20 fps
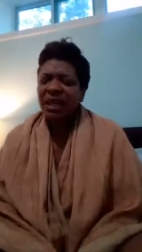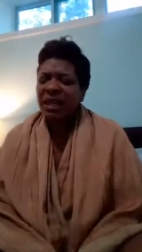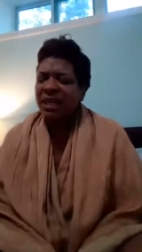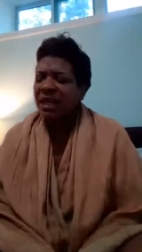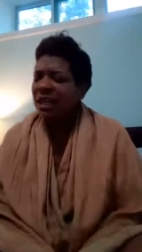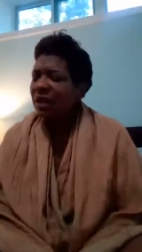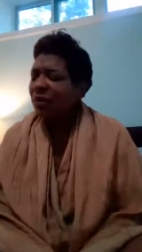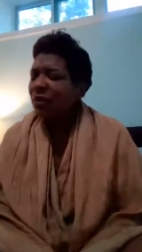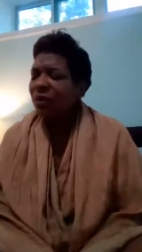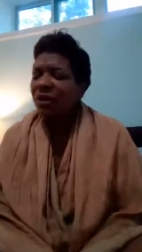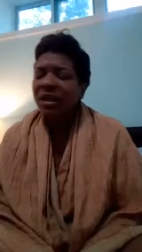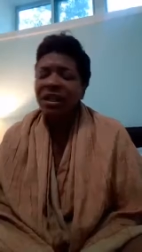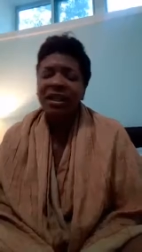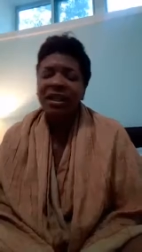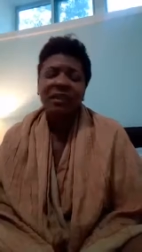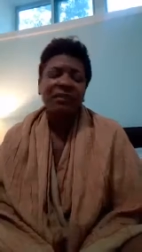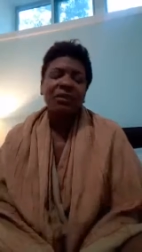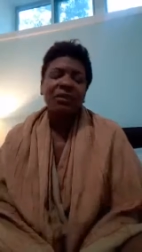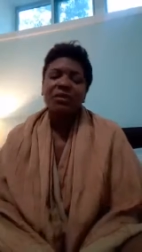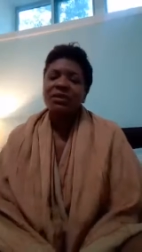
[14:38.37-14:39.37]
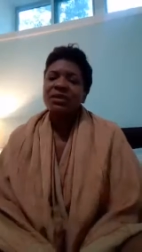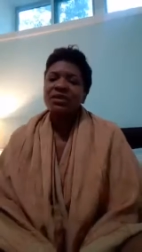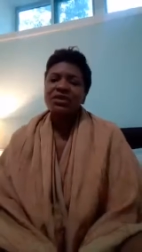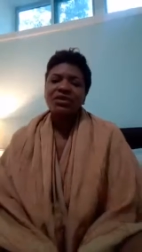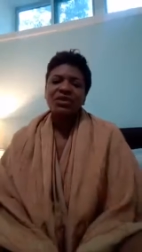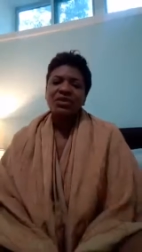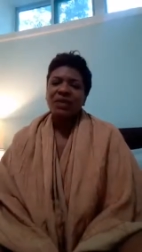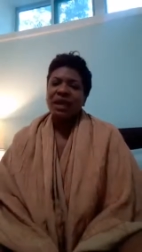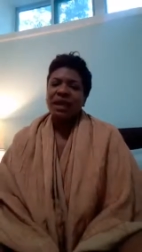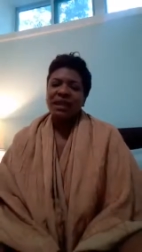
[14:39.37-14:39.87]
And He will give you the
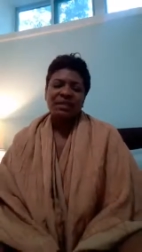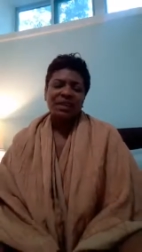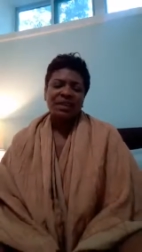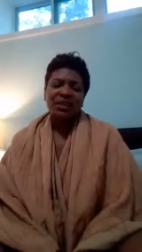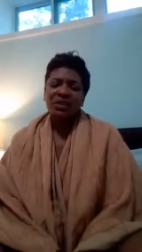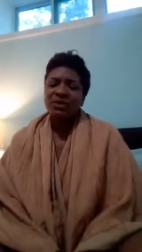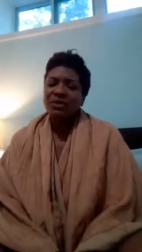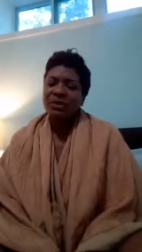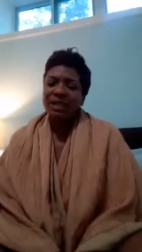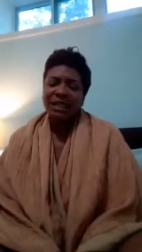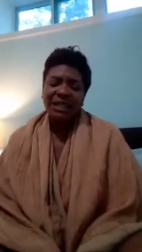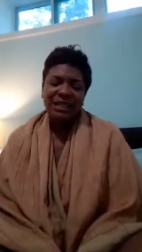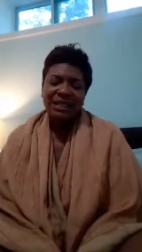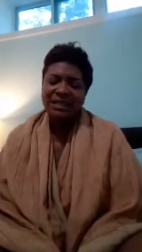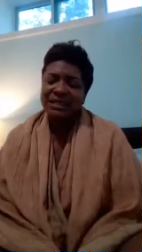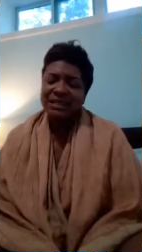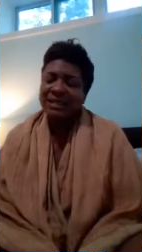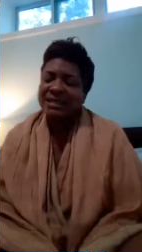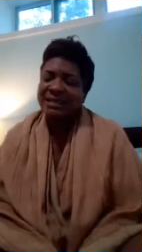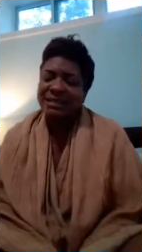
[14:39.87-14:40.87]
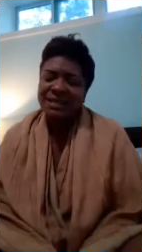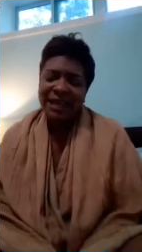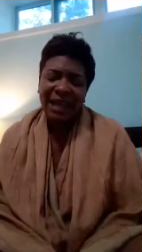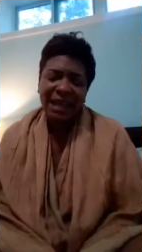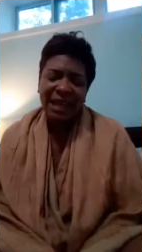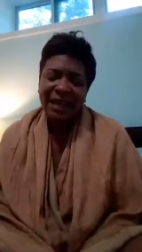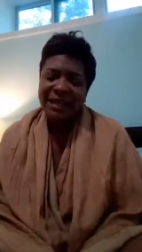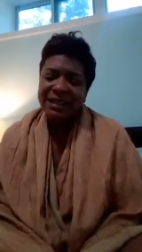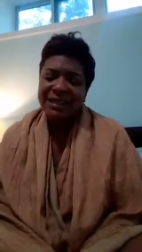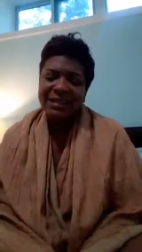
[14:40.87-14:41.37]
strength that you need to
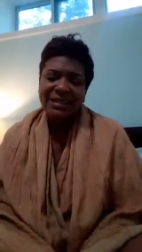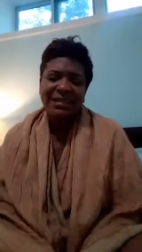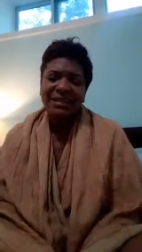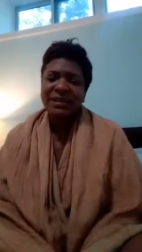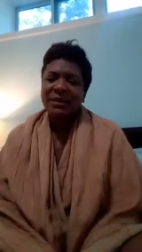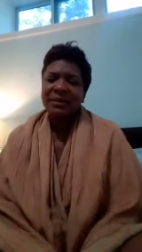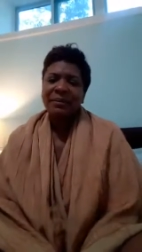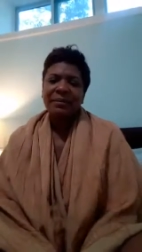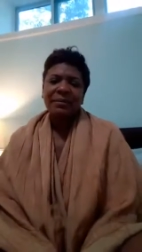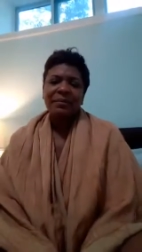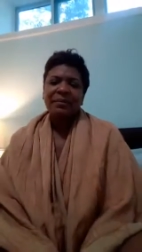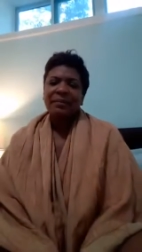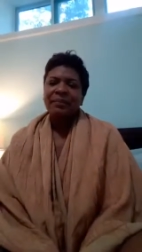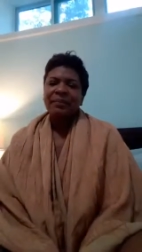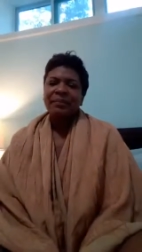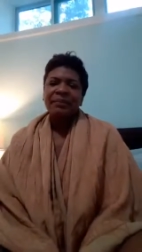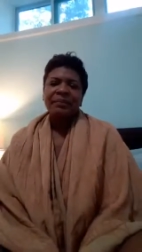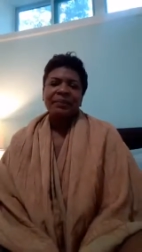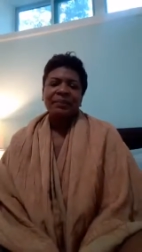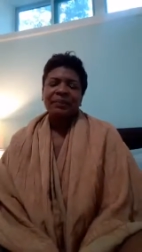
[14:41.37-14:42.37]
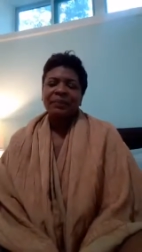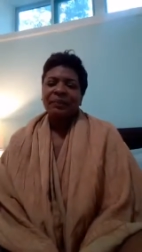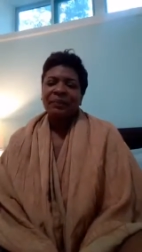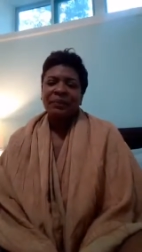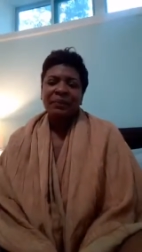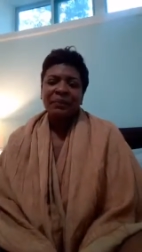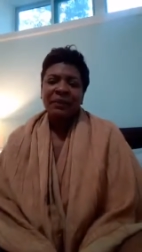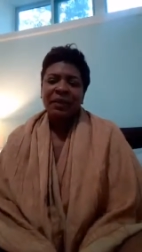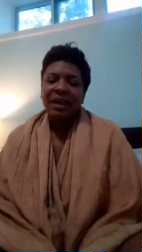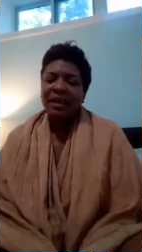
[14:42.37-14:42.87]
stand
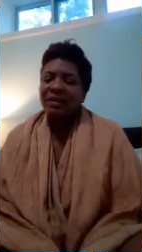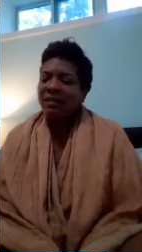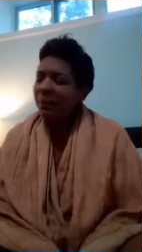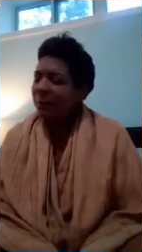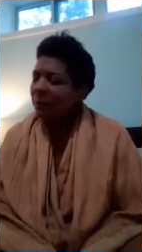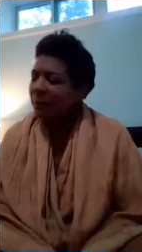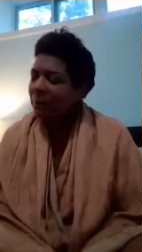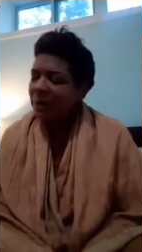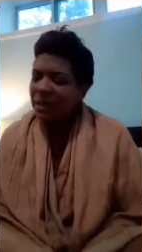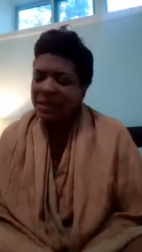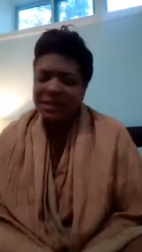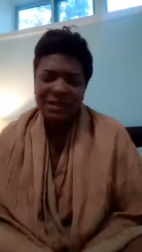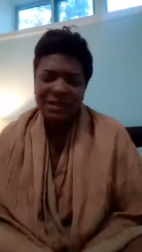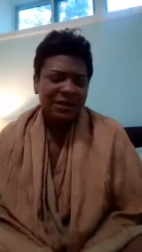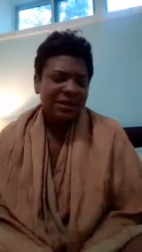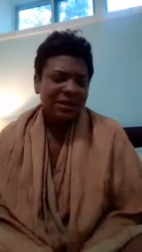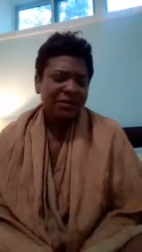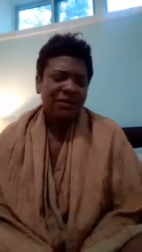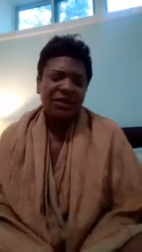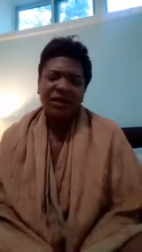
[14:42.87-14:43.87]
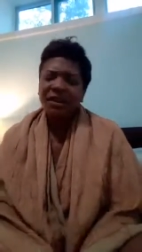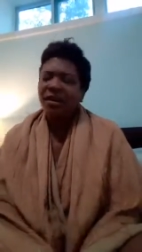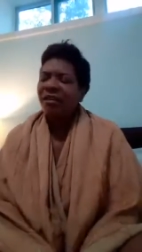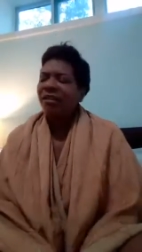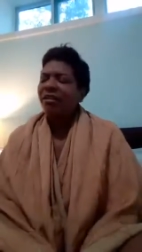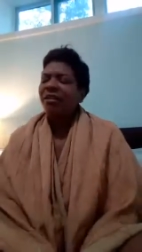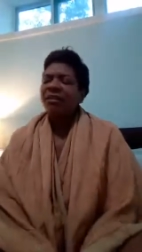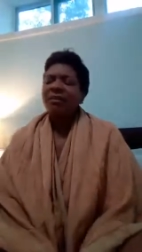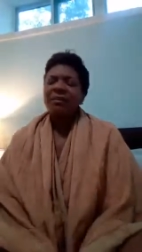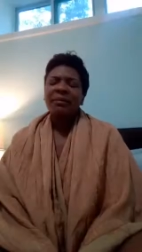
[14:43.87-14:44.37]
in the midst of it
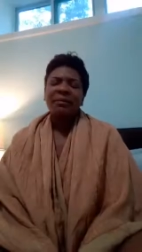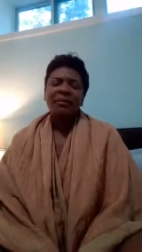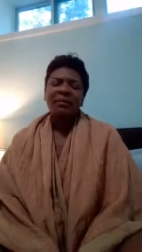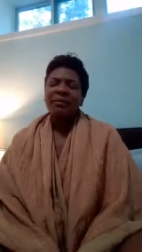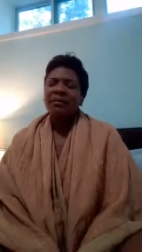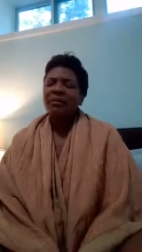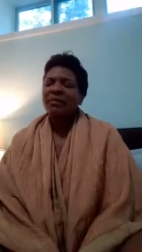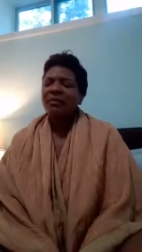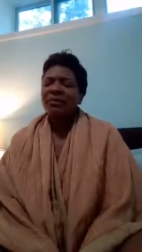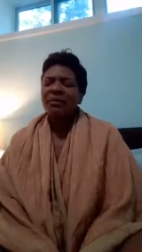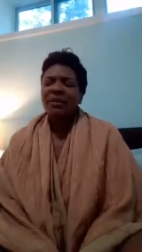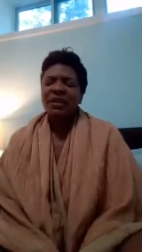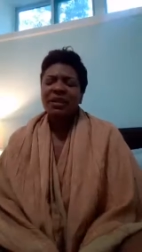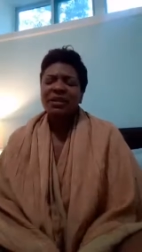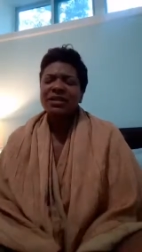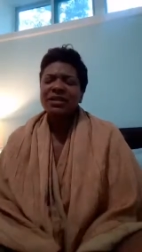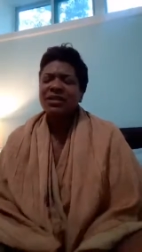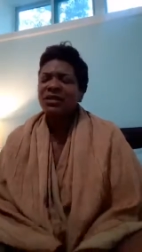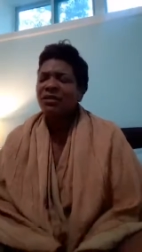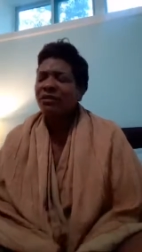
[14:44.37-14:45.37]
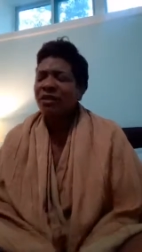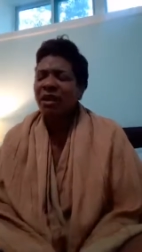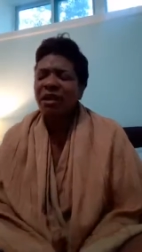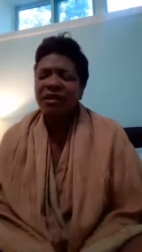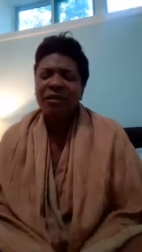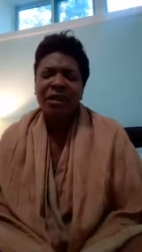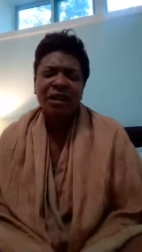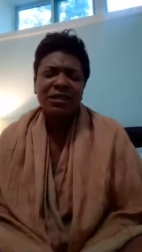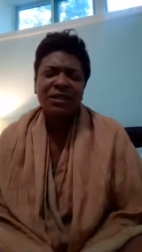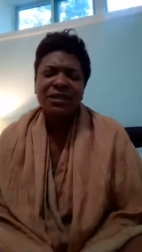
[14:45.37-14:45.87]
all. And so,
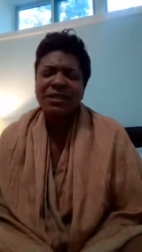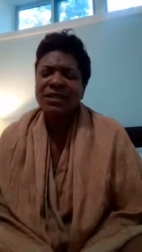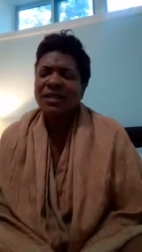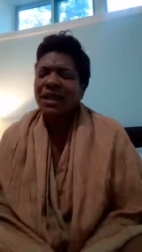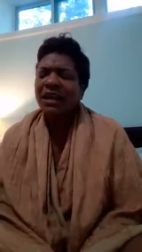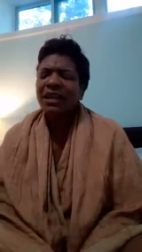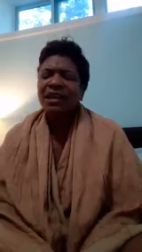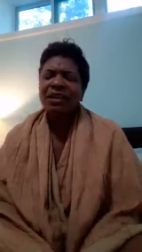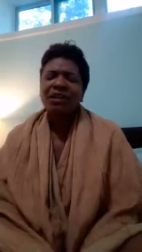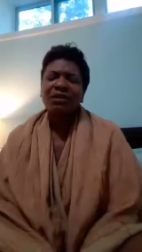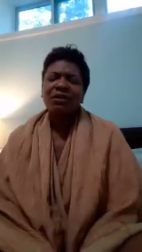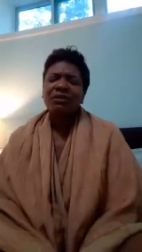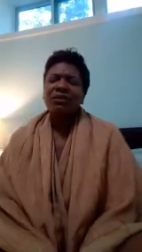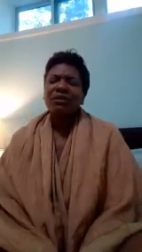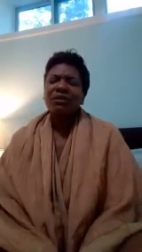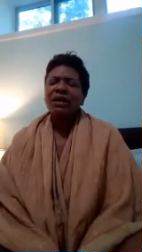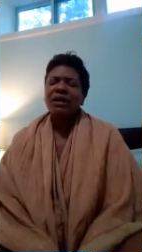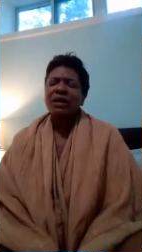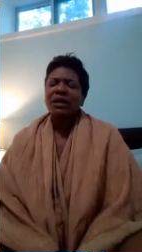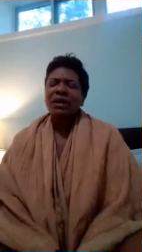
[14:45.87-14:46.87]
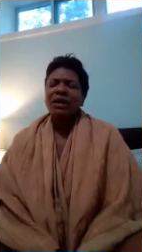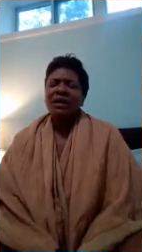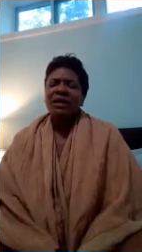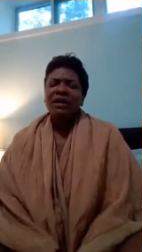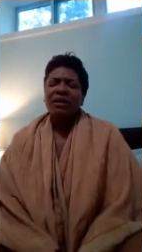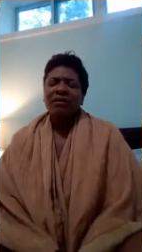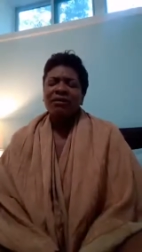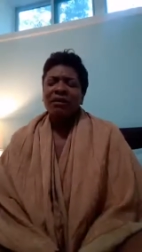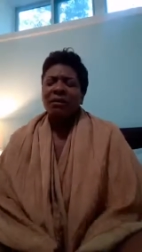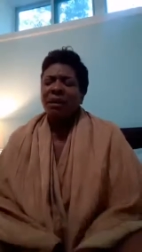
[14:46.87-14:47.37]
Father, I just thank you
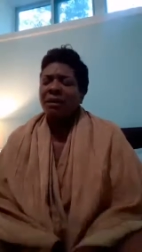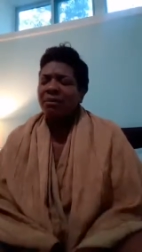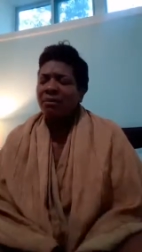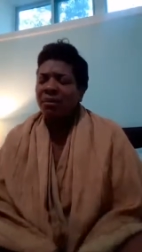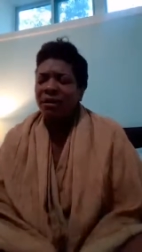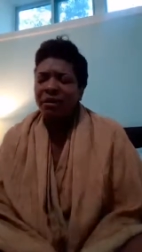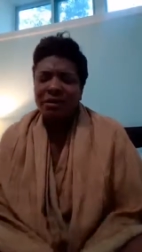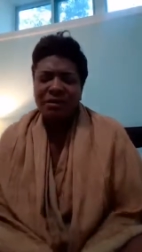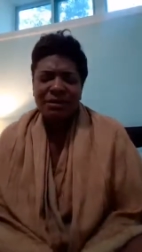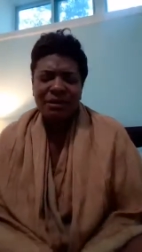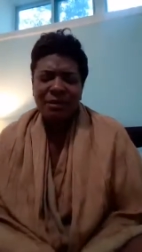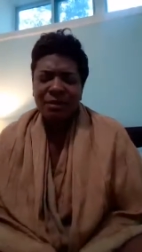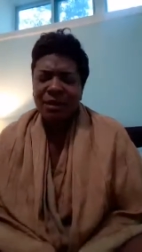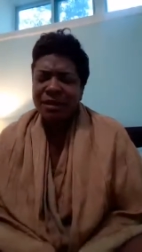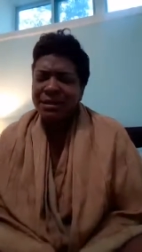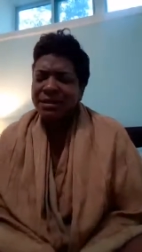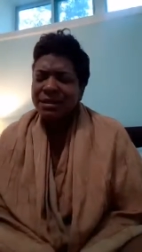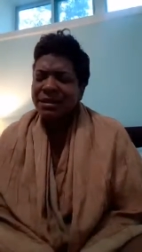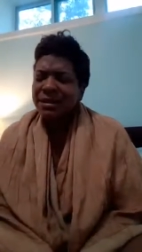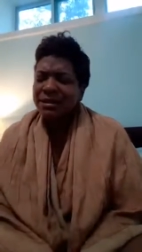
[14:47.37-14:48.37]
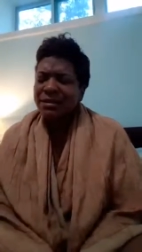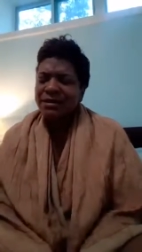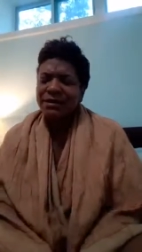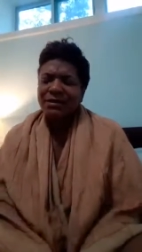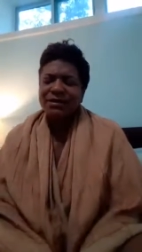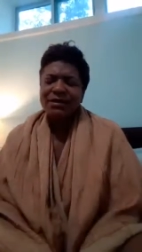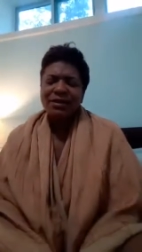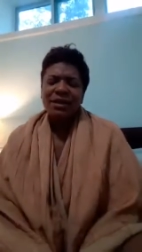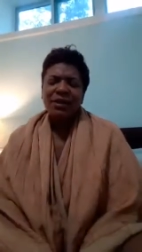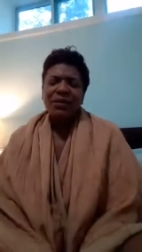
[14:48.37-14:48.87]
for my brothers and my
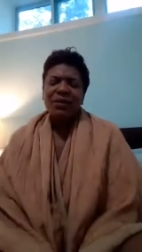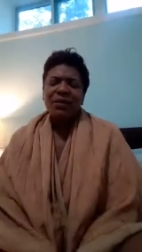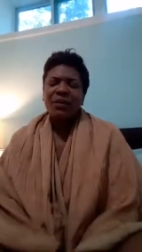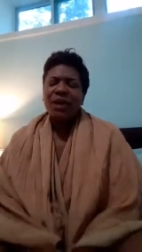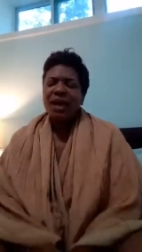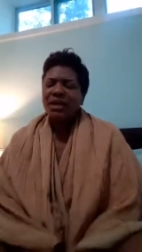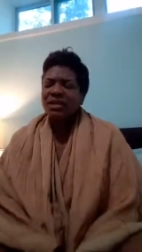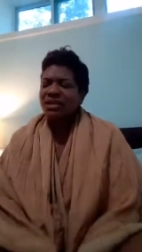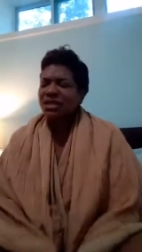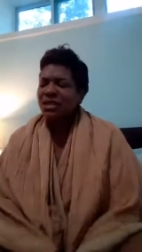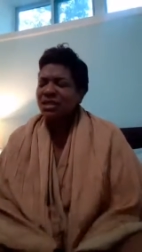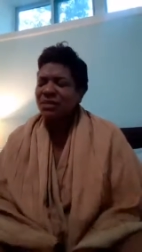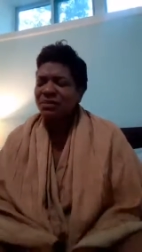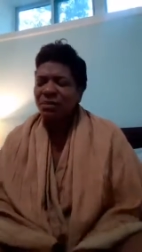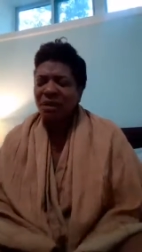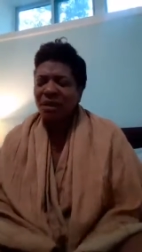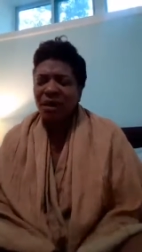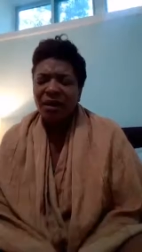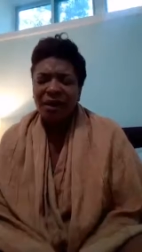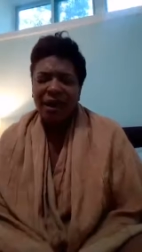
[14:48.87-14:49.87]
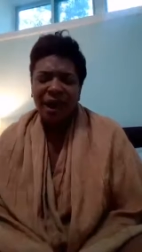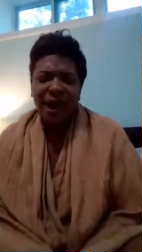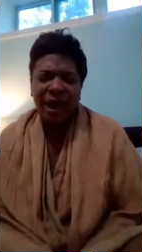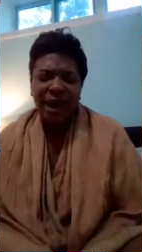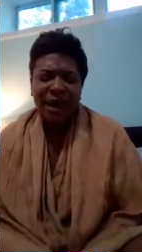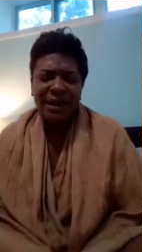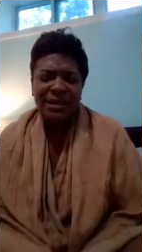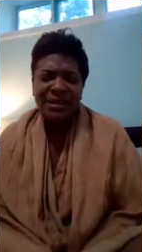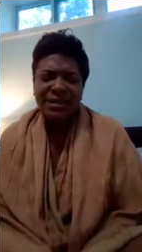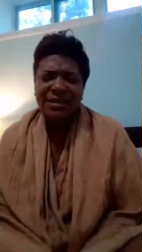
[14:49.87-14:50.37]
sisters that will watch this
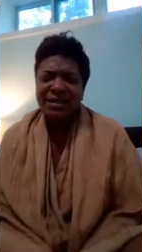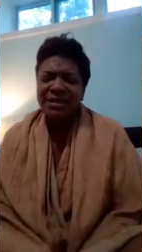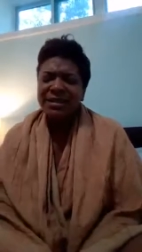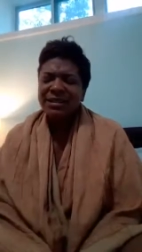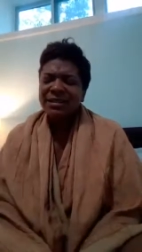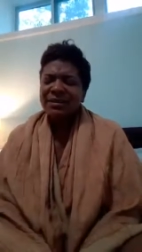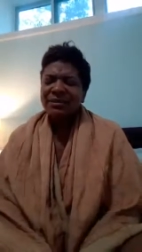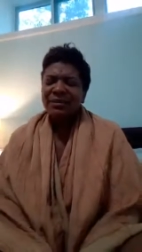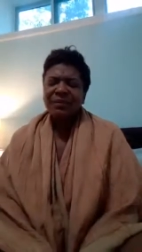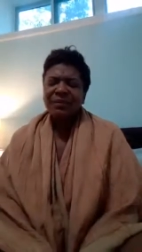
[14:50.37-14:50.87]
broadcast.